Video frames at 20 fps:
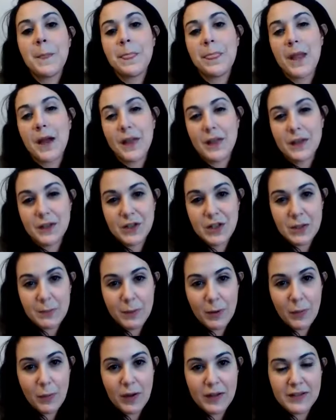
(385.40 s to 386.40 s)
the
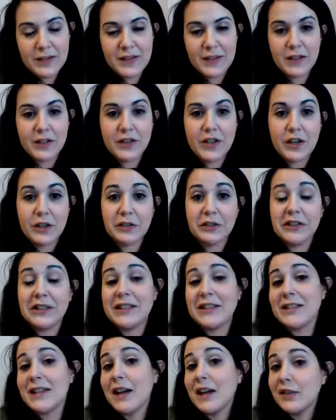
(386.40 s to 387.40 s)
cheaper ones that are generally
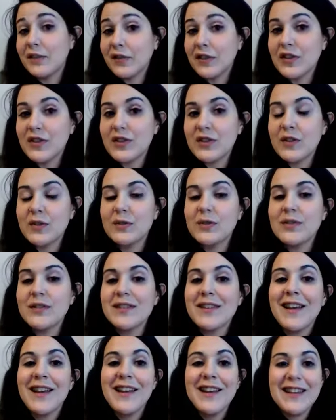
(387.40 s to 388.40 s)
designed for
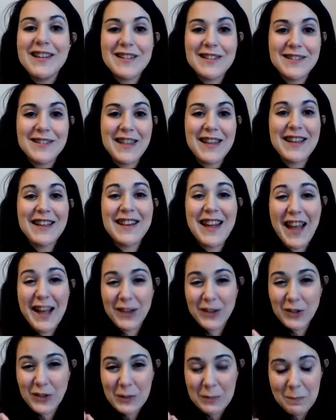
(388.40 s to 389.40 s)
students, they can
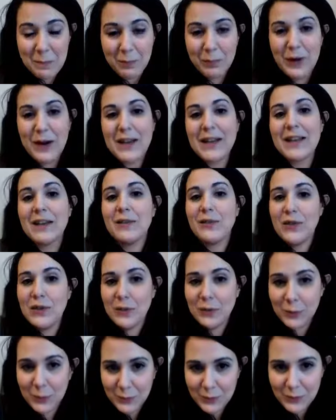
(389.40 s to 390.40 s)
actually break if
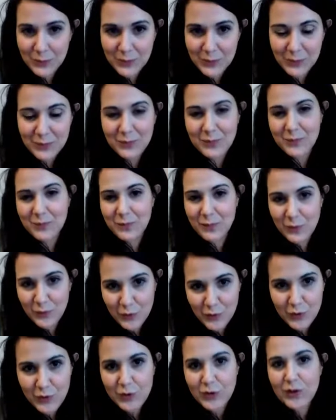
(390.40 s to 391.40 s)
you
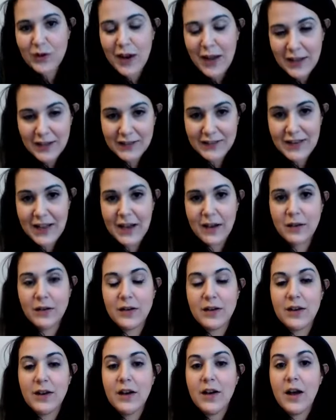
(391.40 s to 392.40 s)
crank
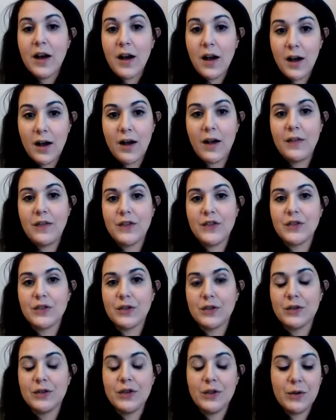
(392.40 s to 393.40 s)
down on the
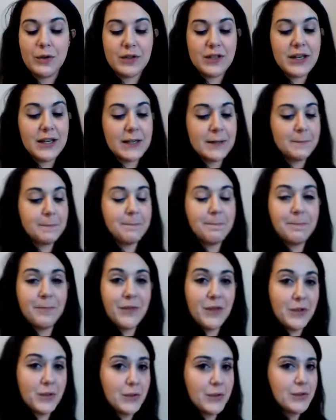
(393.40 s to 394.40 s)
screw too tight.
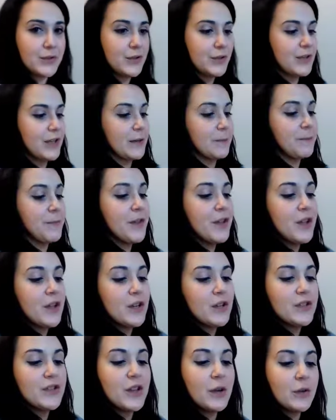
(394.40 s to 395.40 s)
The screw's too tight.
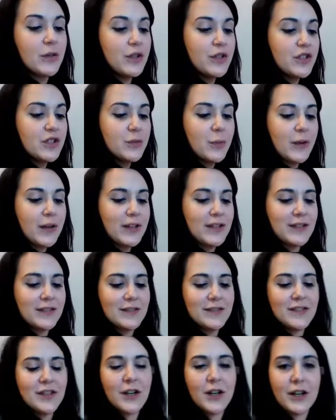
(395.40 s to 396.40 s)
So you just want
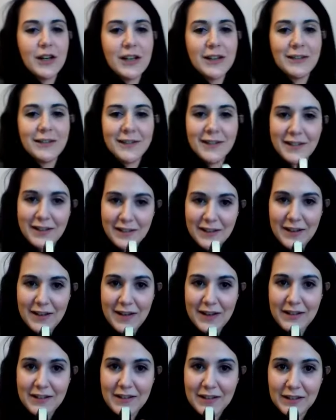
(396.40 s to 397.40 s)
to turn it
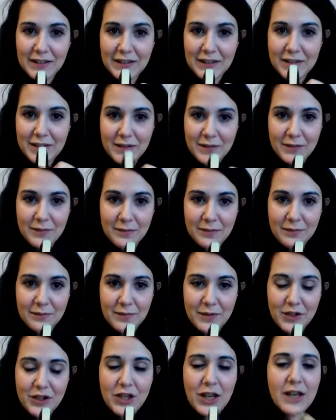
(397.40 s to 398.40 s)
until it's
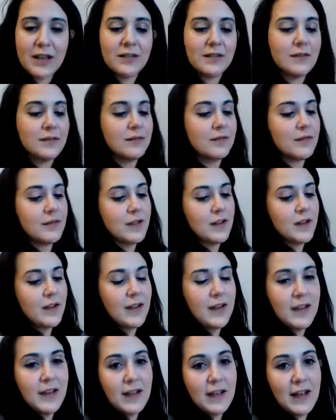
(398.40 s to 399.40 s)
shut
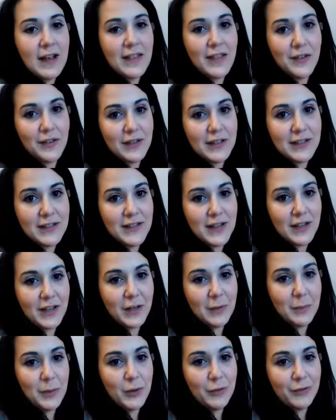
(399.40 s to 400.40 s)
and the reed's not
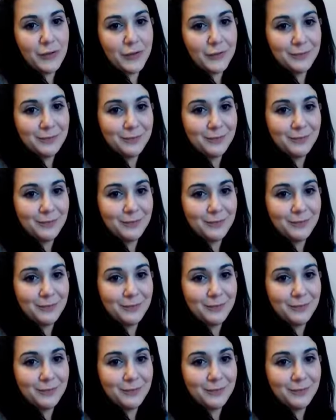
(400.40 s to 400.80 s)
going to move.